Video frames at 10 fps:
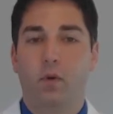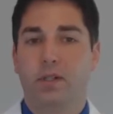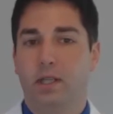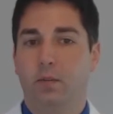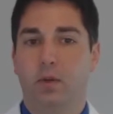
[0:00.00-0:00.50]

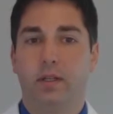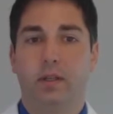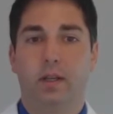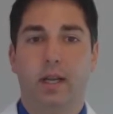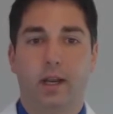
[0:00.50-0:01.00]
For example,
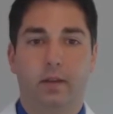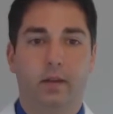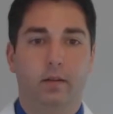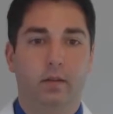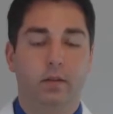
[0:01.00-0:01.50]
into the neck.
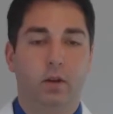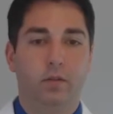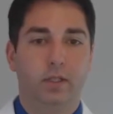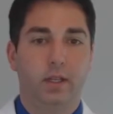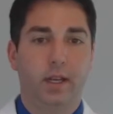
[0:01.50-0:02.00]
The
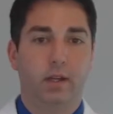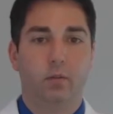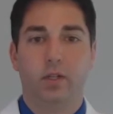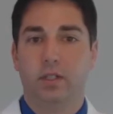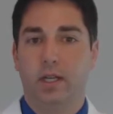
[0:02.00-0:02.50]
nerves in the
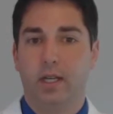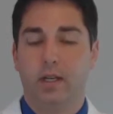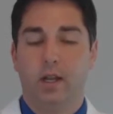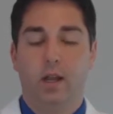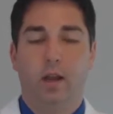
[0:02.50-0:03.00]
neck originate